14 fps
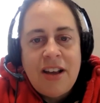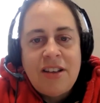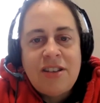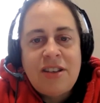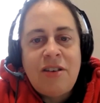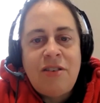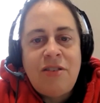
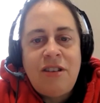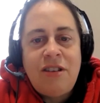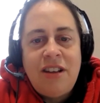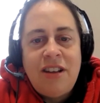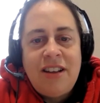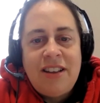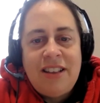So
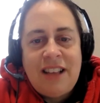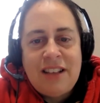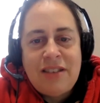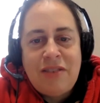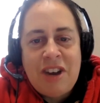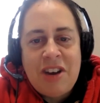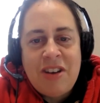that's
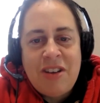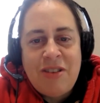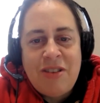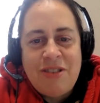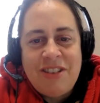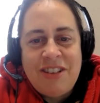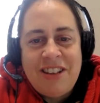very
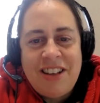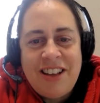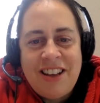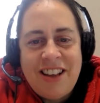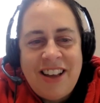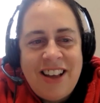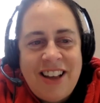cool.
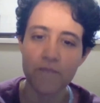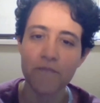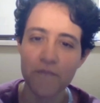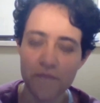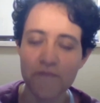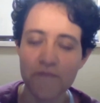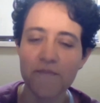
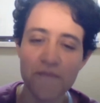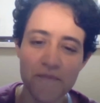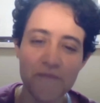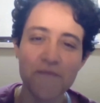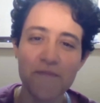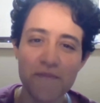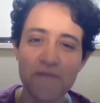And you get
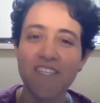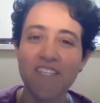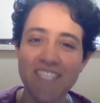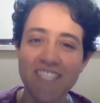to fly